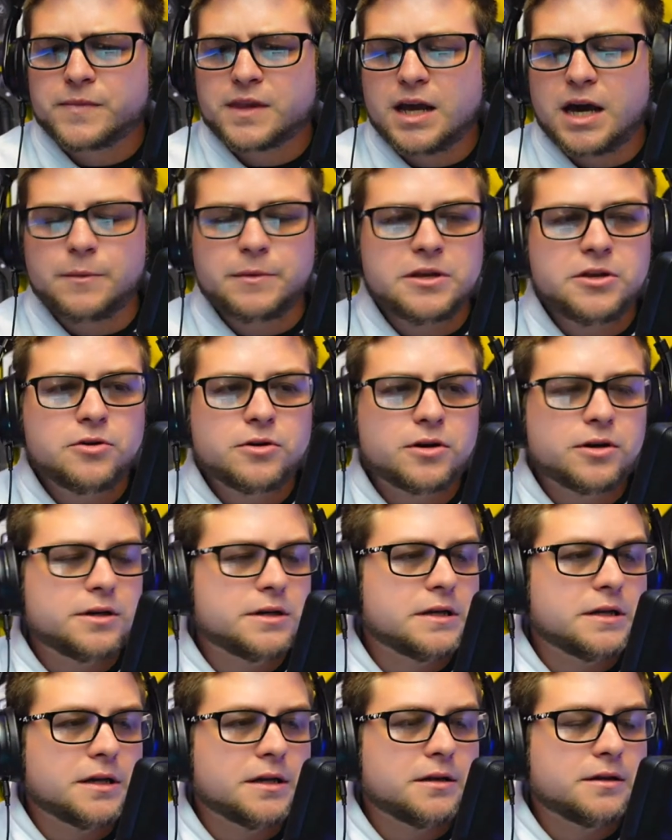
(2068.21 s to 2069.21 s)
I mean, you could
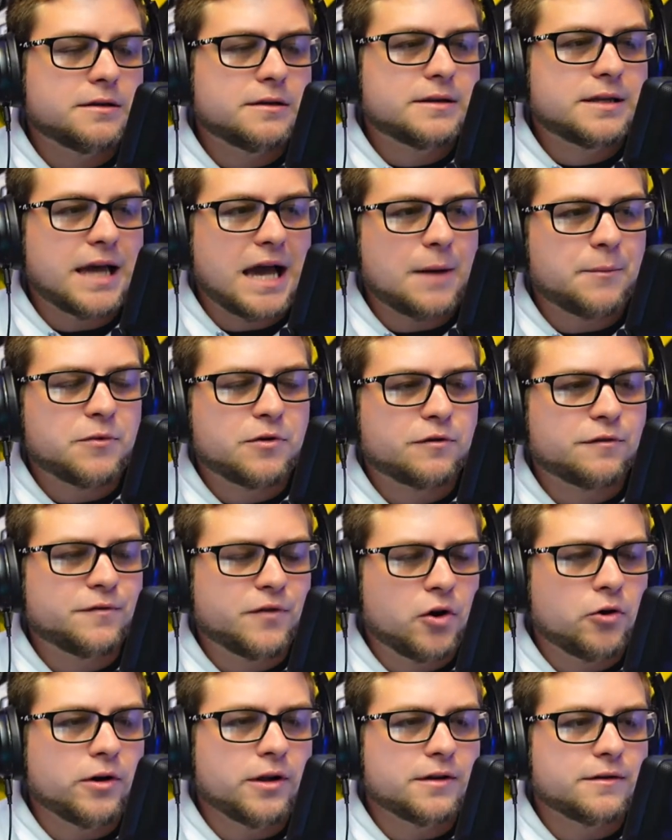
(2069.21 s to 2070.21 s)
tap your
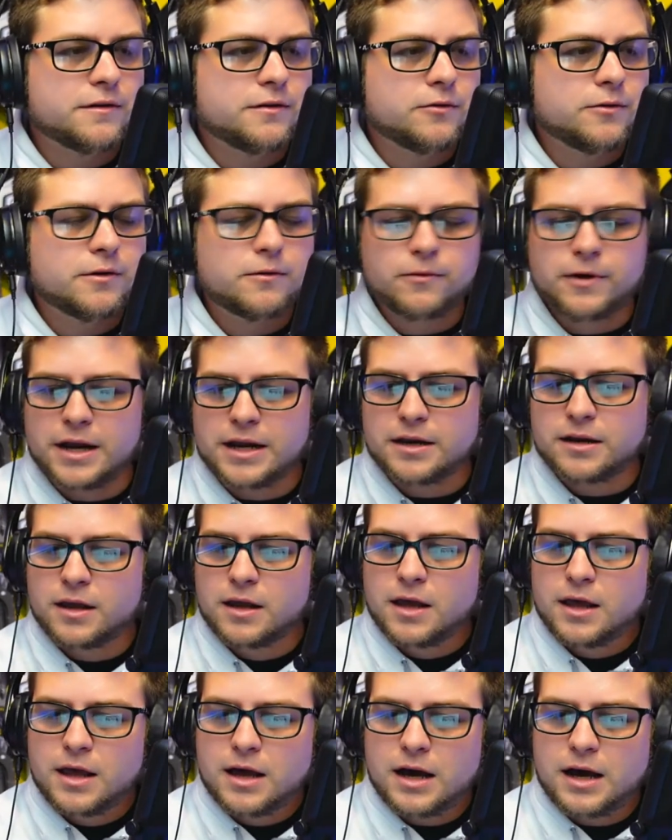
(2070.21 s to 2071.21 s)
phone into it, right,
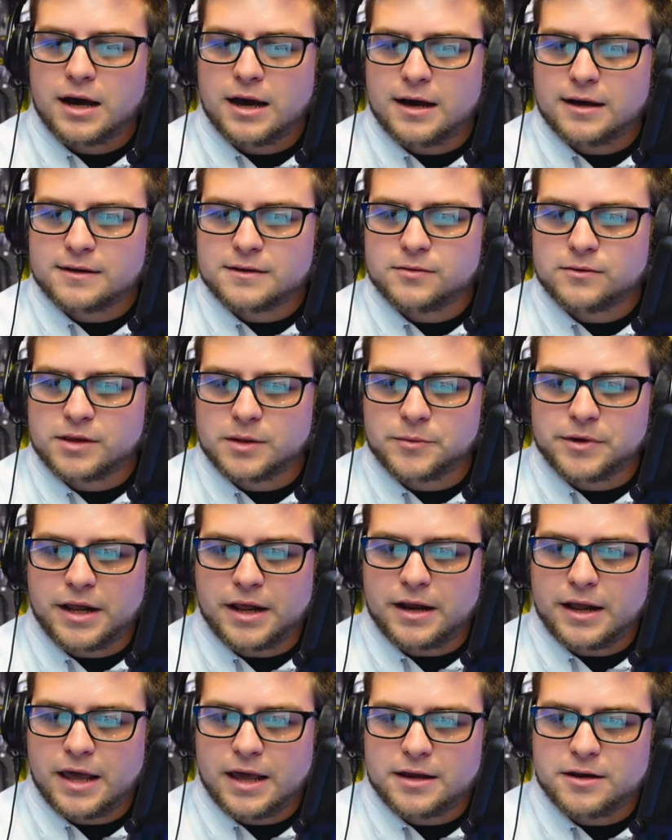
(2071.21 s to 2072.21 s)
uh, to
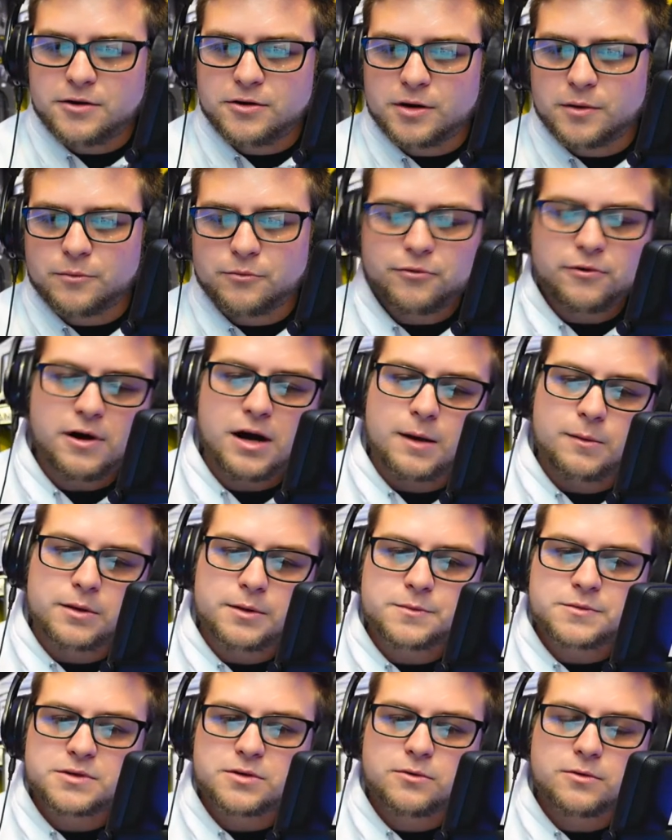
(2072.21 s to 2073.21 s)
eliminate head unit
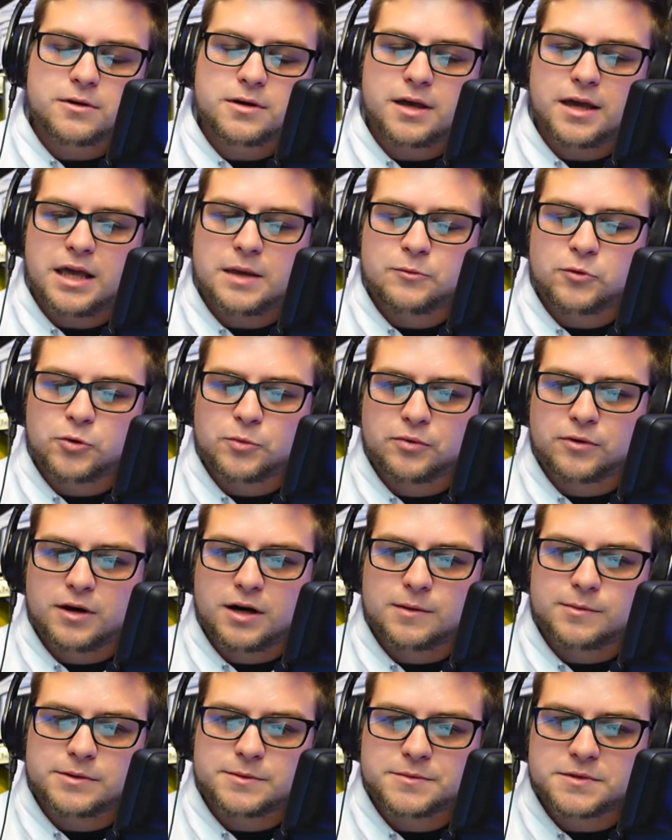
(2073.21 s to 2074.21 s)
problems or cable
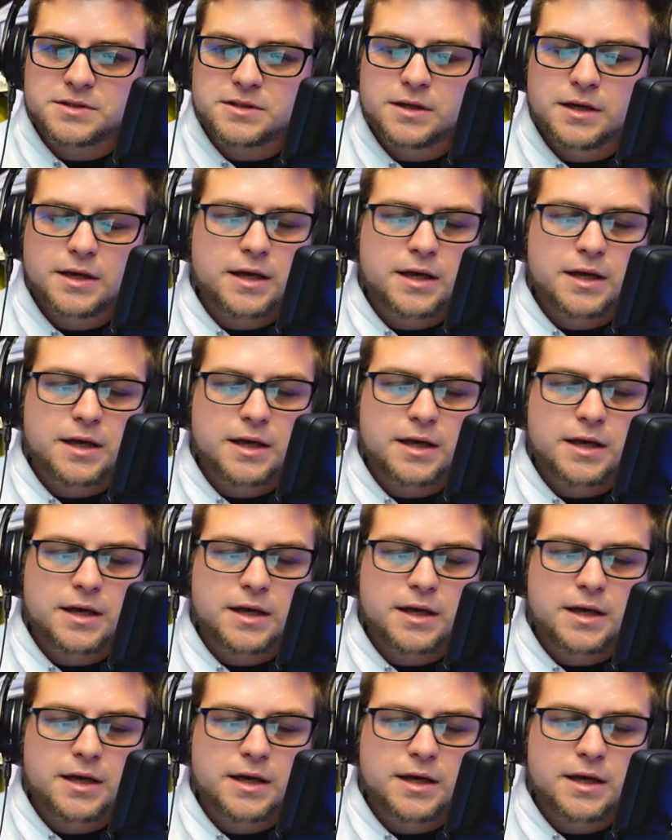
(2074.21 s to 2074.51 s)
problems.